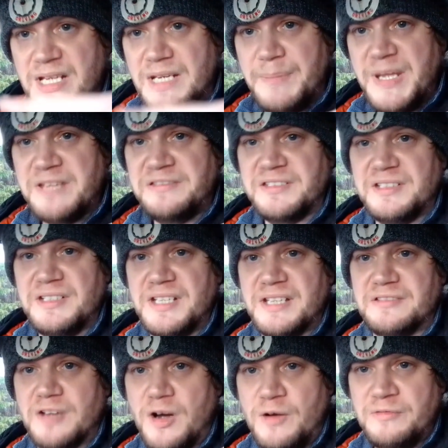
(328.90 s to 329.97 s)
the
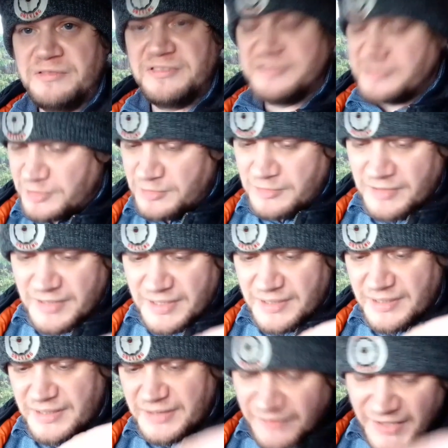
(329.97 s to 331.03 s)
basicness also
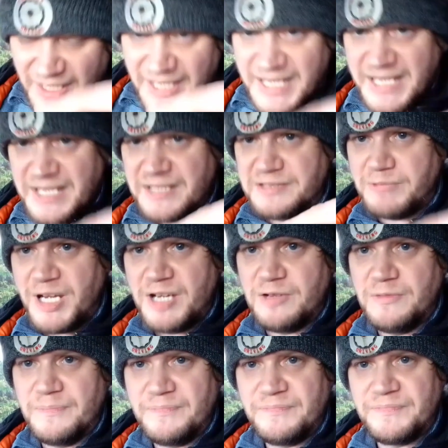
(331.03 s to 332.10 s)
is a thing I hate as
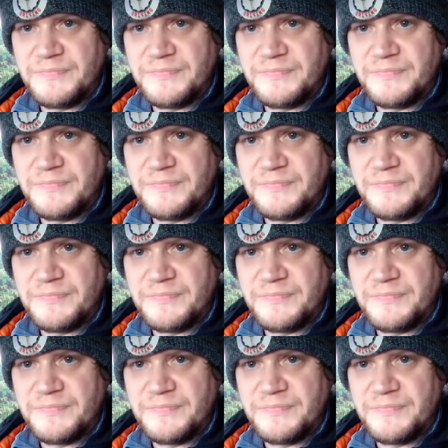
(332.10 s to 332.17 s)
well.